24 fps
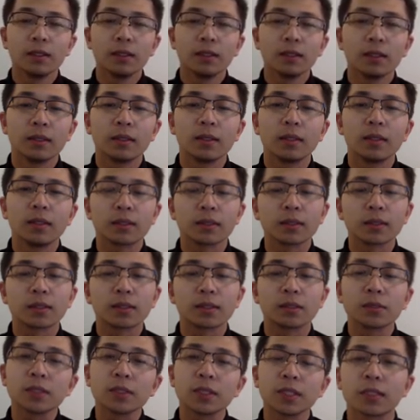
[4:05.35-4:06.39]
The
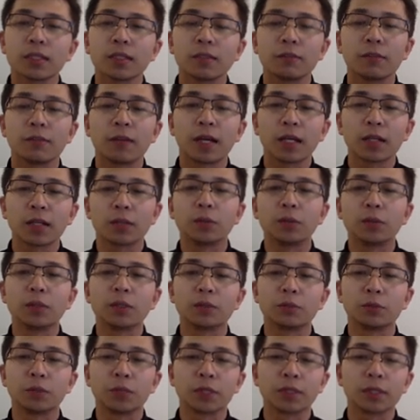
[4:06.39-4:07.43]
associated value
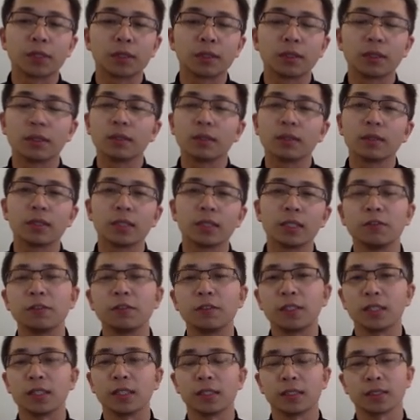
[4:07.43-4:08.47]
is returned
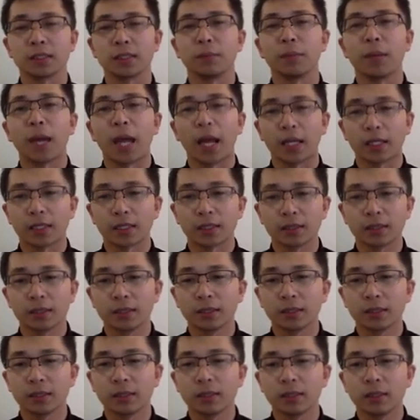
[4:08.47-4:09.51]
if there is a match.
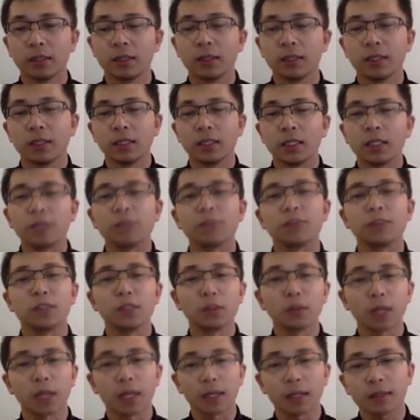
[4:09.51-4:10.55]
If no
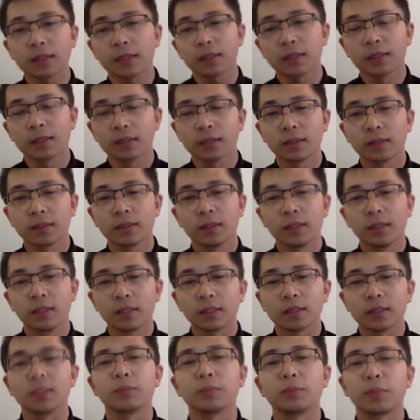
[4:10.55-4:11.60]
luck,
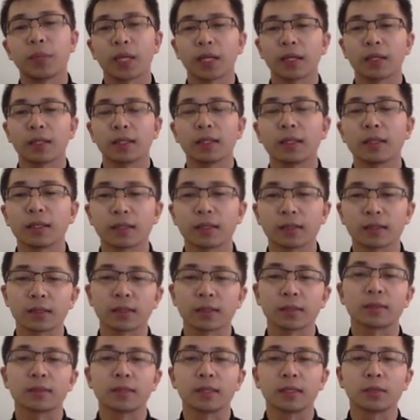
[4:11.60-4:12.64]
the bucket
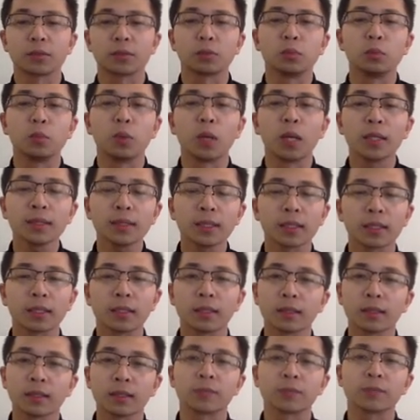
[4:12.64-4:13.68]
indexes
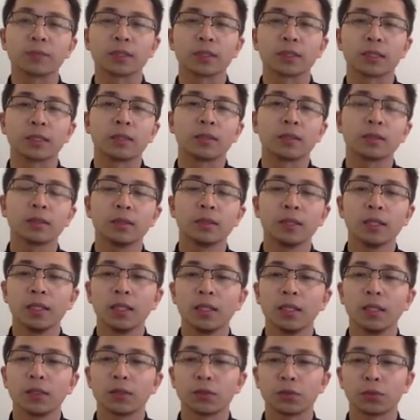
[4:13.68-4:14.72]
h1k is visited
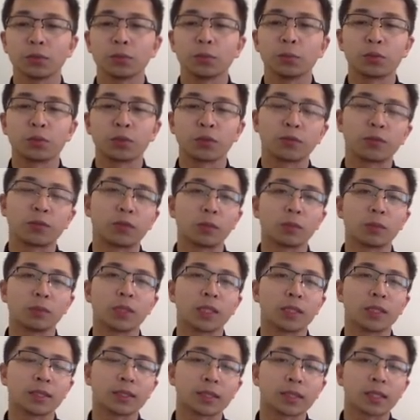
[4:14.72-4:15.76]
to perform
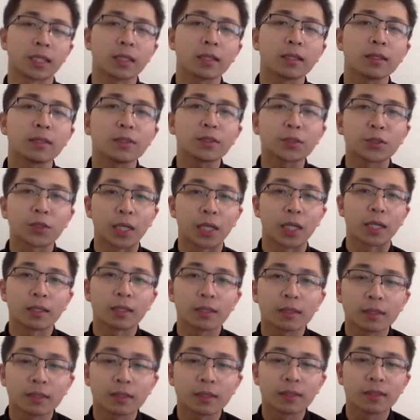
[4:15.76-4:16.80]
the second try.
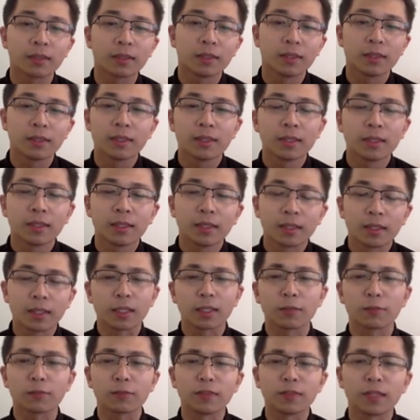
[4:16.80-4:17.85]

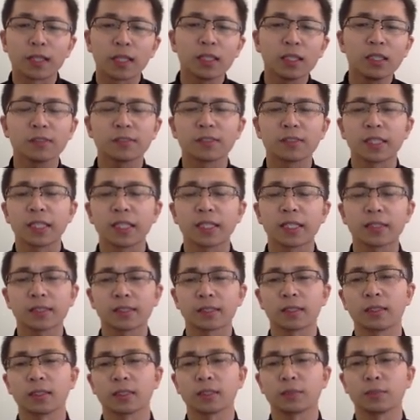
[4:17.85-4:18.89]
If none of the 8
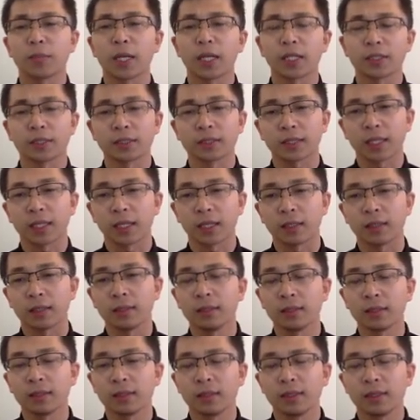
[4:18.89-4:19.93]
slots matches k,
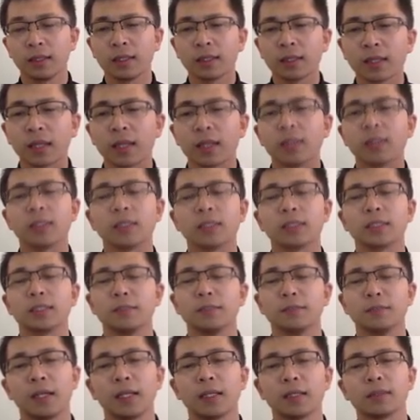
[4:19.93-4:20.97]
k is
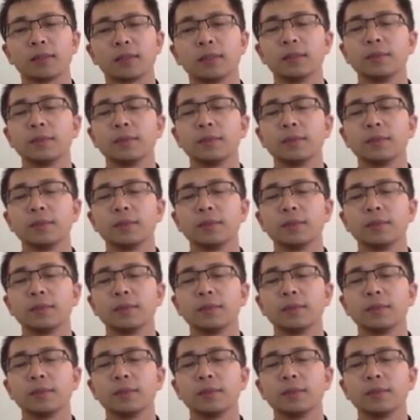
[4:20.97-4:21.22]
invalid.